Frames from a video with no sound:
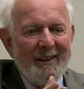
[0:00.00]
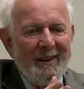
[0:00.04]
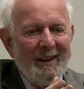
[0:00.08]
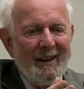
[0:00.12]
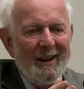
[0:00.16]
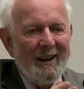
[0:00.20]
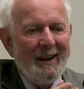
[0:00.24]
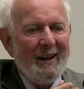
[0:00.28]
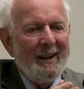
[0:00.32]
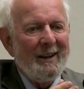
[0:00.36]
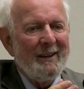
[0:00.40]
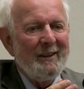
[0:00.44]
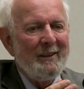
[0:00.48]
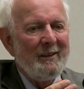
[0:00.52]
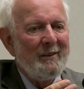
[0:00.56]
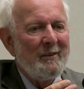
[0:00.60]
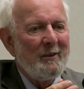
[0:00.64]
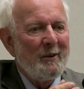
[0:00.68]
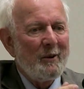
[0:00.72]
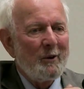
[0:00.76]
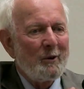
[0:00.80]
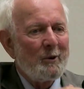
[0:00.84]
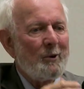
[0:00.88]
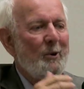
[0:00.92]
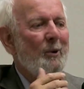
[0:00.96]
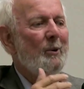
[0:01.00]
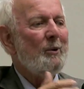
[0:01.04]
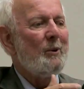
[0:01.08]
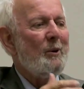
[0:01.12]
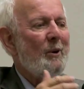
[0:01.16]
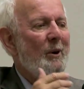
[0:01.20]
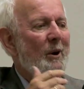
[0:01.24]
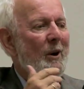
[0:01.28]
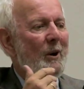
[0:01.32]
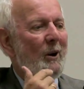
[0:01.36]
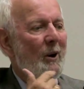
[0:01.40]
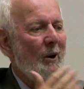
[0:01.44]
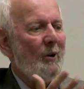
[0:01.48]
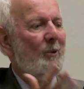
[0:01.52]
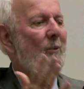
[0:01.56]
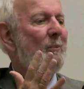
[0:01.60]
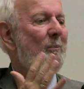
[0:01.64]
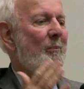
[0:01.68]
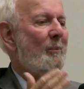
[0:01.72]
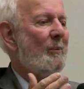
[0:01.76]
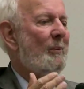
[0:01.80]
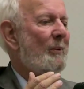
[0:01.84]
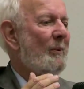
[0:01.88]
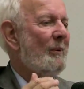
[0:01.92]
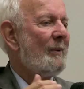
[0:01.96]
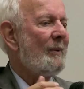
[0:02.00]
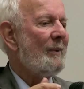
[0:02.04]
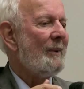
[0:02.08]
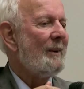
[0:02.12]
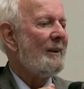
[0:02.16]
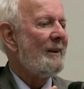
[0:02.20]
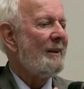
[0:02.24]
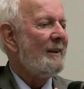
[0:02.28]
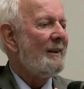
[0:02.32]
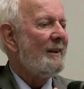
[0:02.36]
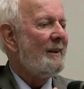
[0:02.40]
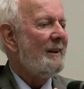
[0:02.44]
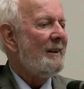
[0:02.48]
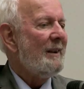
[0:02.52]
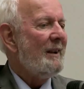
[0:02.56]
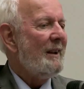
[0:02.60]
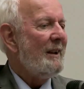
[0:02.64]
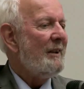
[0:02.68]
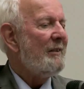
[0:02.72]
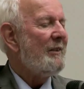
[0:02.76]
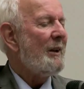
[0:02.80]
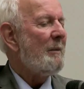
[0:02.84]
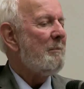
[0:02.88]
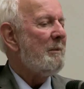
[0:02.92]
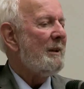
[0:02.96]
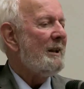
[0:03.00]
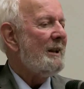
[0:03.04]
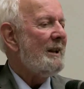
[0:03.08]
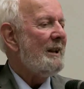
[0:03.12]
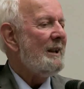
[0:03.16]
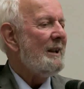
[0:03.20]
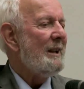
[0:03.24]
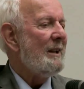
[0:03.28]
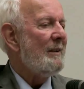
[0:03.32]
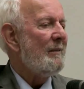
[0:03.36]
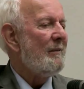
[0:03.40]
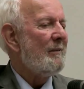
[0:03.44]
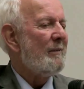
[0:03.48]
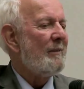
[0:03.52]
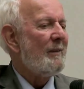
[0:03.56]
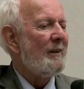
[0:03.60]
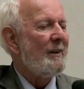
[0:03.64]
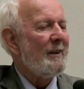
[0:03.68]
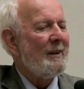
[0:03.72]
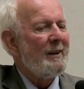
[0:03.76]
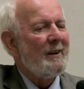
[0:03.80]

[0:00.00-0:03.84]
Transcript: and good hope is, I believe,